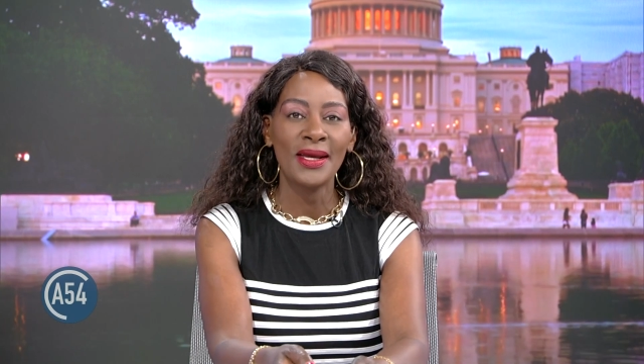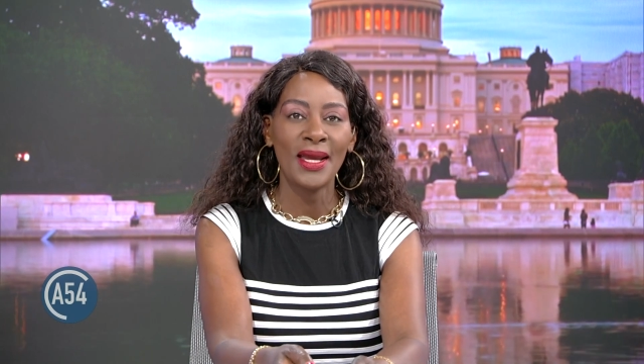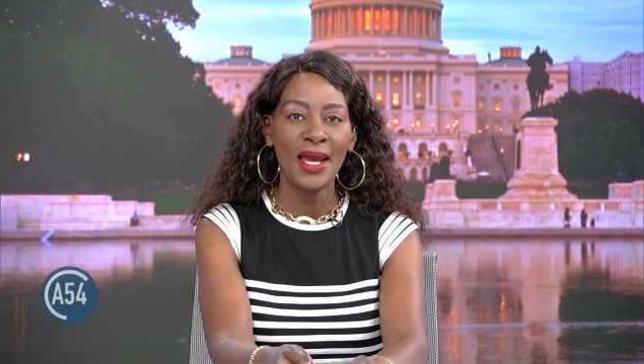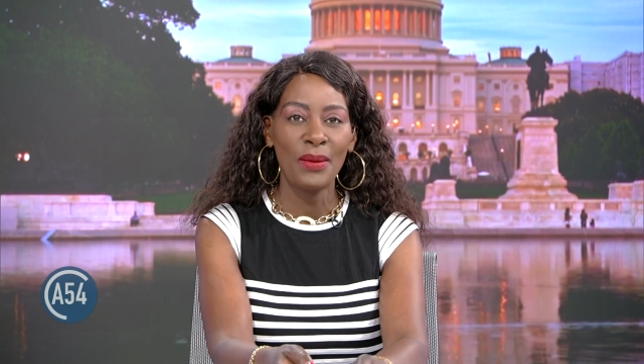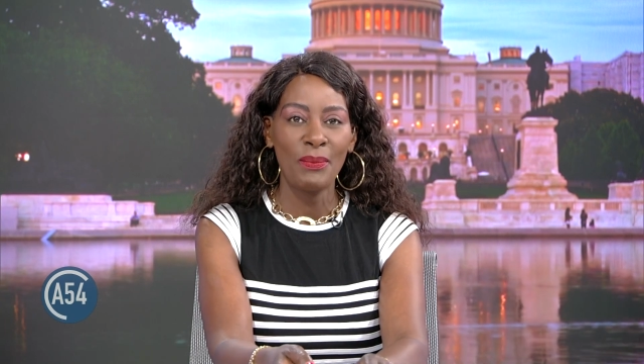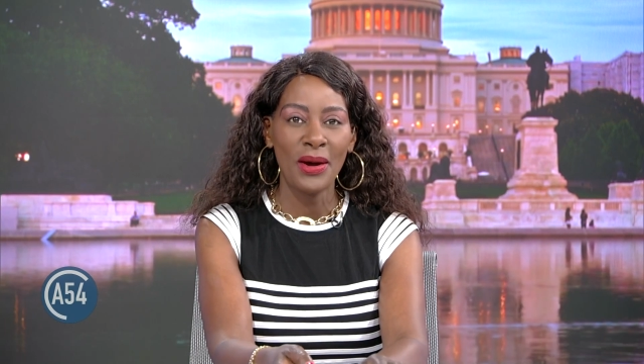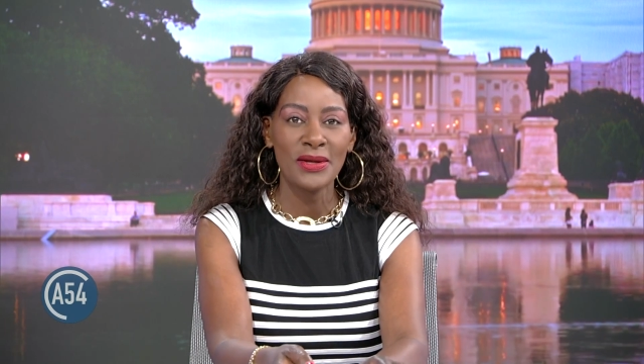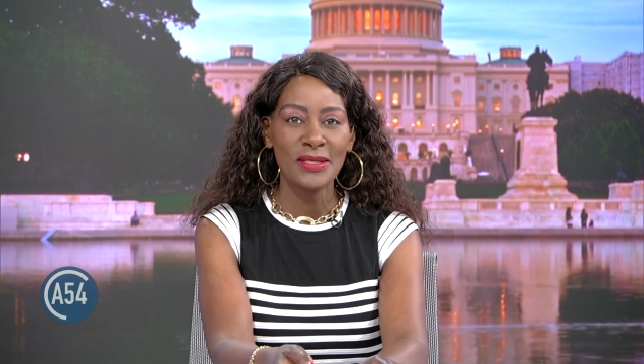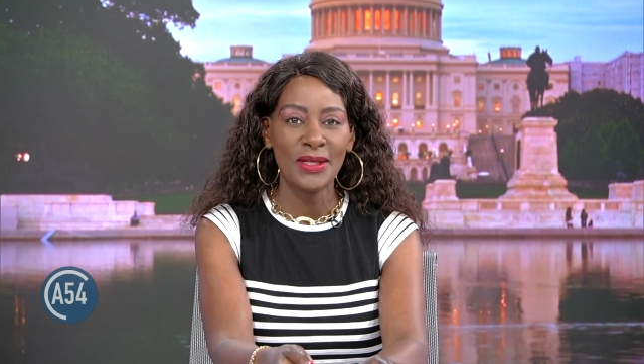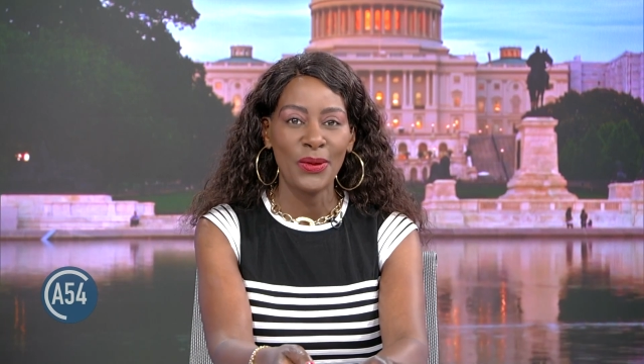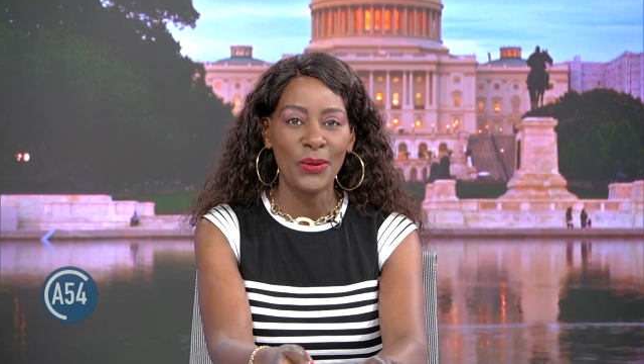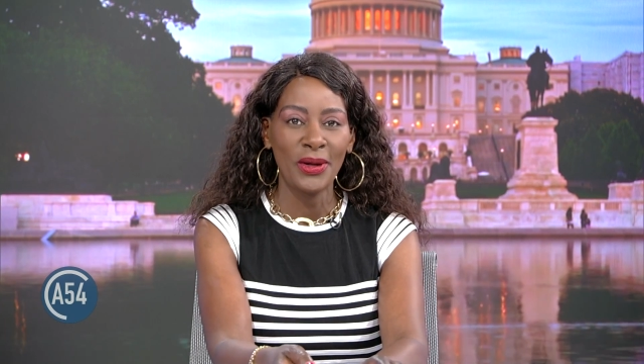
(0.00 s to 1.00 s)
in
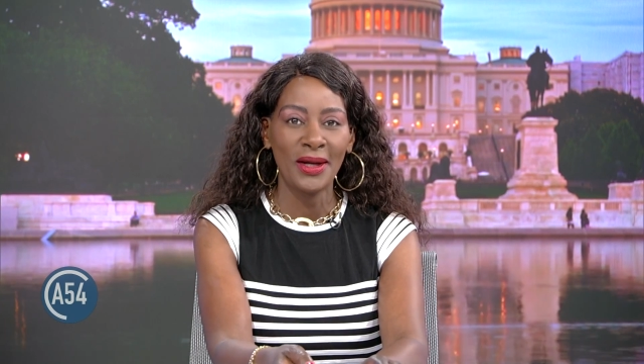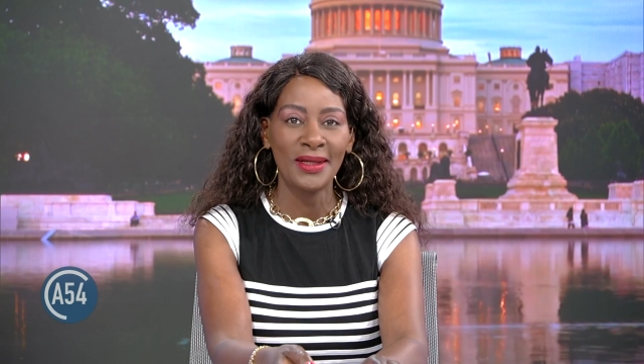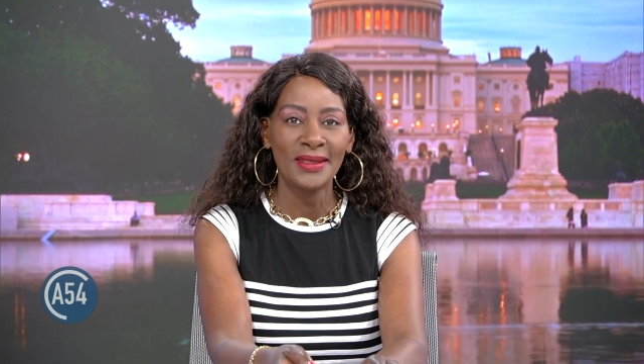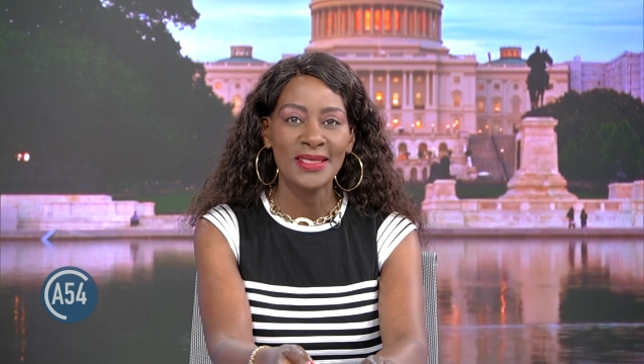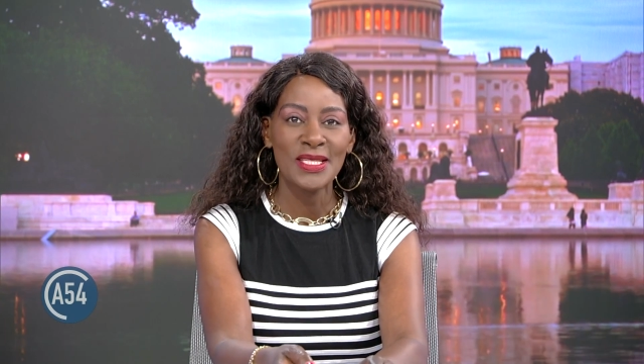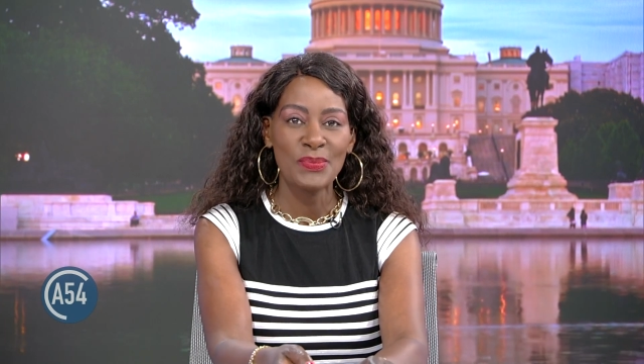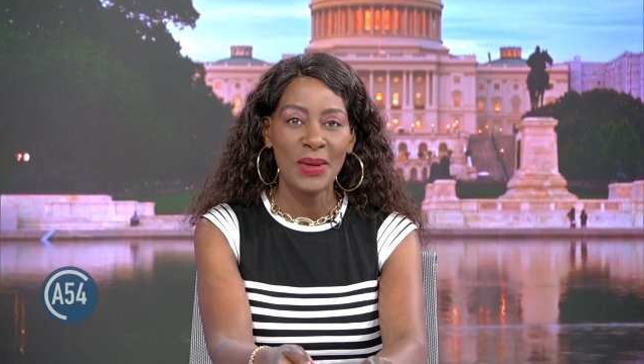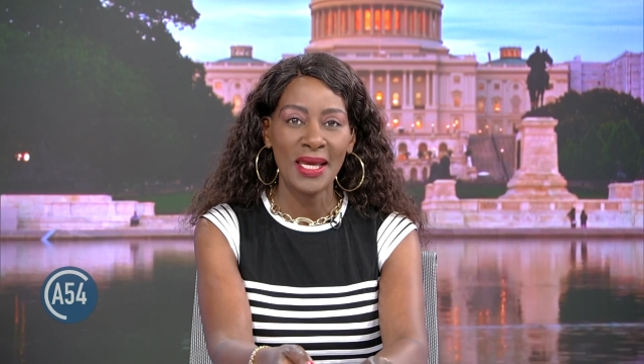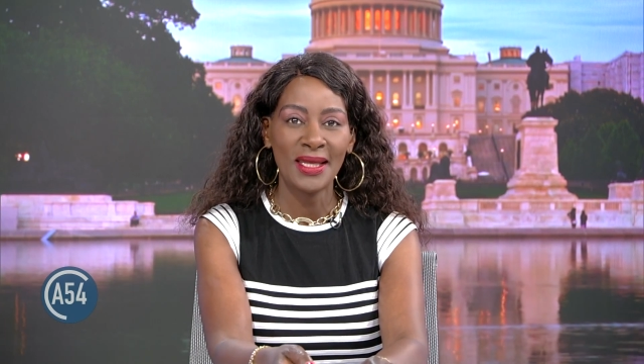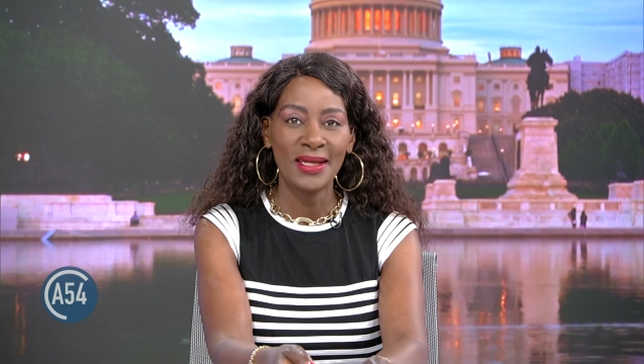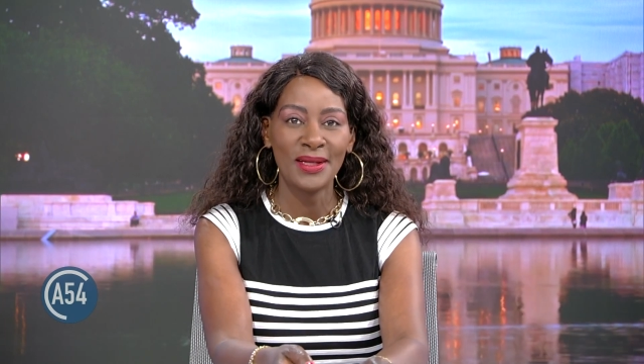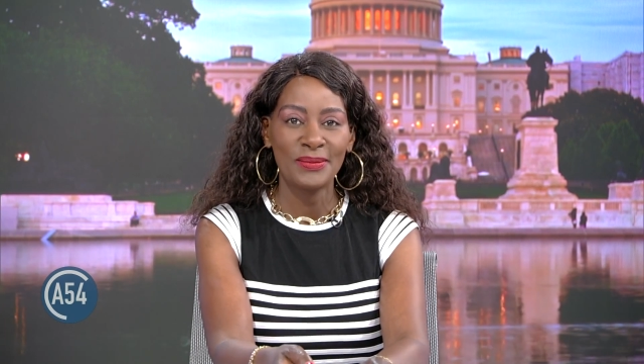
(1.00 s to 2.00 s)
Barcelona,
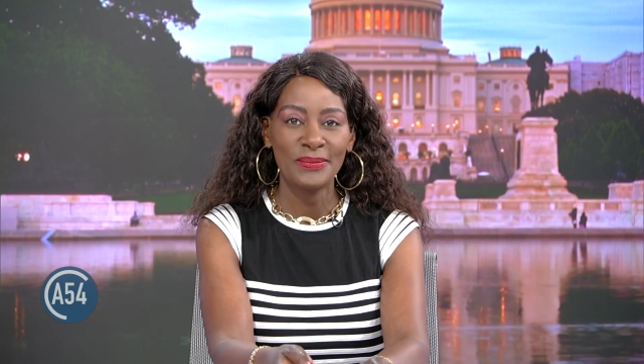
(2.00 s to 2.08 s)
Spain.